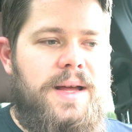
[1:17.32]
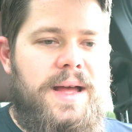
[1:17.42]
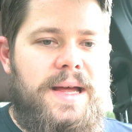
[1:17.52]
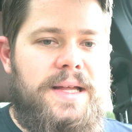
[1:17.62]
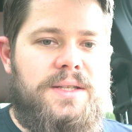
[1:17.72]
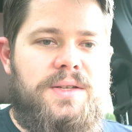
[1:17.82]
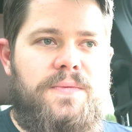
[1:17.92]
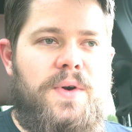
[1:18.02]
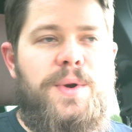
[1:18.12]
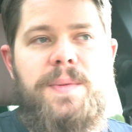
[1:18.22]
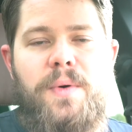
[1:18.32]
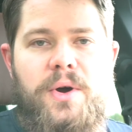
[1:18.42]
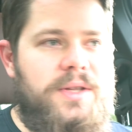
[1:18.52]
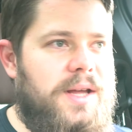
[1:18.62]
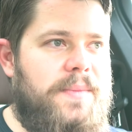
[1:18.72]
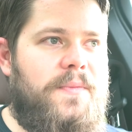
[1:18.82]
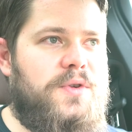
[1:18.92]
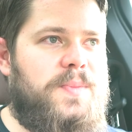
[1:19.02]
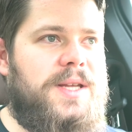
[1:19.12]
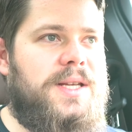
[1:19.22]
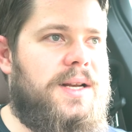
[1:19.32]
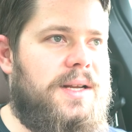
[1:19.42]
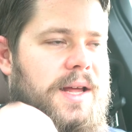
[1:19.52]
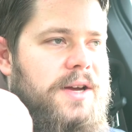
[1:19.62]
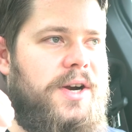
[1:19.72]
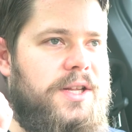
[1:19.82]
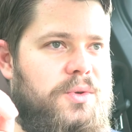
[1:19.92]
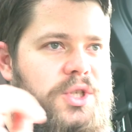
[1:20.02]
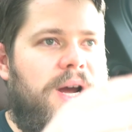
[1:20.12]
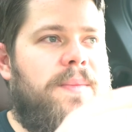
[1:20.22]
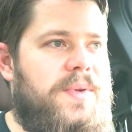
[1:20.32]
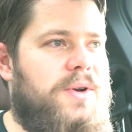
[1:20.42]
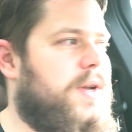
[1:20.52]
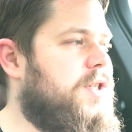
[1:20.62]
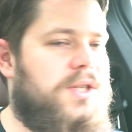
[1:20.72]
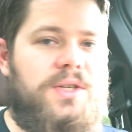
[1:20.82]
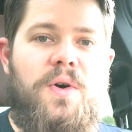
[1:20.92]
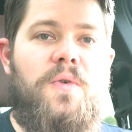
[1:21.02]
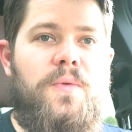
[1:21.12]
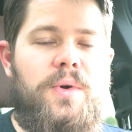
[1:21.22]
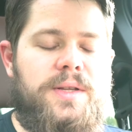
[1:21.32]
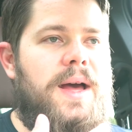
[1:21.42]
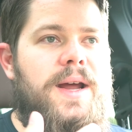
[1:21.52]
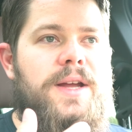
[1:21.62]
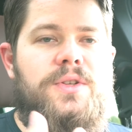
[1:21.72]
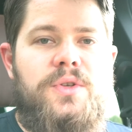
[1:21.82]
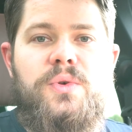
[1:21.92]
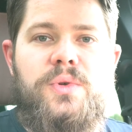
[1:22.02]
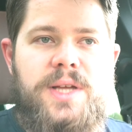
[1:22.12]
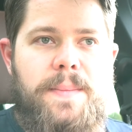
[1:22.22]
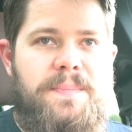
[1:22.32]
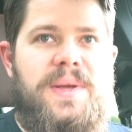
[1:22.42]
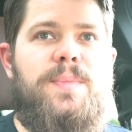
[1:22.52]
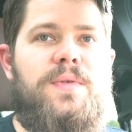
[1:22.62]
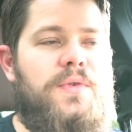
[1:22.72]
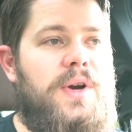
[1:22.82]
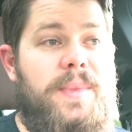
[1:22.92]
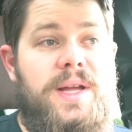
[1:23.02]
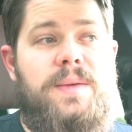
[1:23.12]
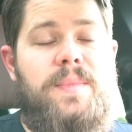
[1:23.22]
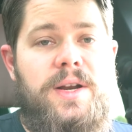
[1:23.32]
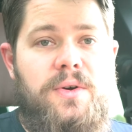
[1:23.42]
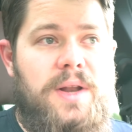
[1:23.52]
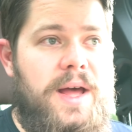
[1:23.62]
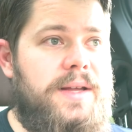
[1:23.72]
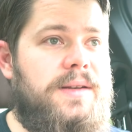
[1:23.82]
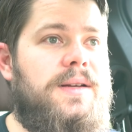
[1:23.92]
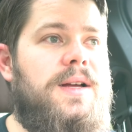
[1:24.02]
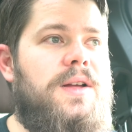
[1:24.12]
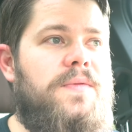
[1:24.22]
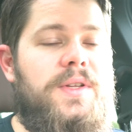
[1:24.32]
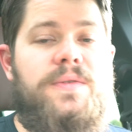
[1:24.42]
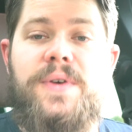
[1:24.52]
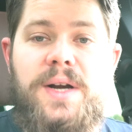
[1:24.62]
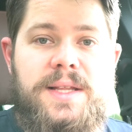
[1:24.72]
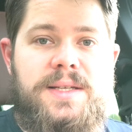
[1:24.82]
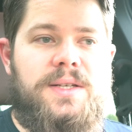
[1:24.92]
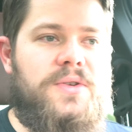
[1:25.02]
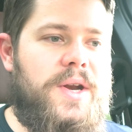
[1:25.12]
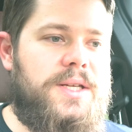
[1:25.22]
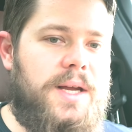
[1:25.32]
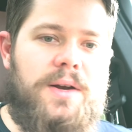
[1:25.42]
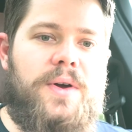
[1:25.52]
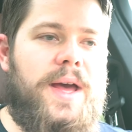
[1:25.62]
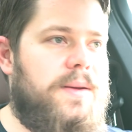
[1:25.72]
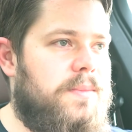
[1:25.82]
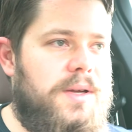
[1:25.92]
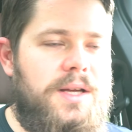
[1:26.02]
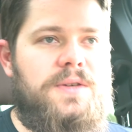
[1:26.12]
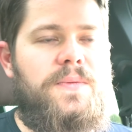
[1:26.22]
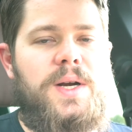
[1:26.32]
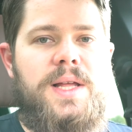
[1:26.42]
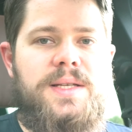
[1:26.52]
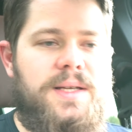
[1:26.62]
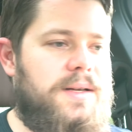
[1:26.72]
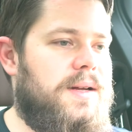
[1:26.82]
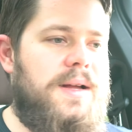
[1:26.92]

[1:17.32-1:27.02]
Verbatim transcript: And from that point, I was basically like ready to jump, you know, and just go for it. And I knew some people who were making money online with freelancing. So I decided, okay, it's freelancing.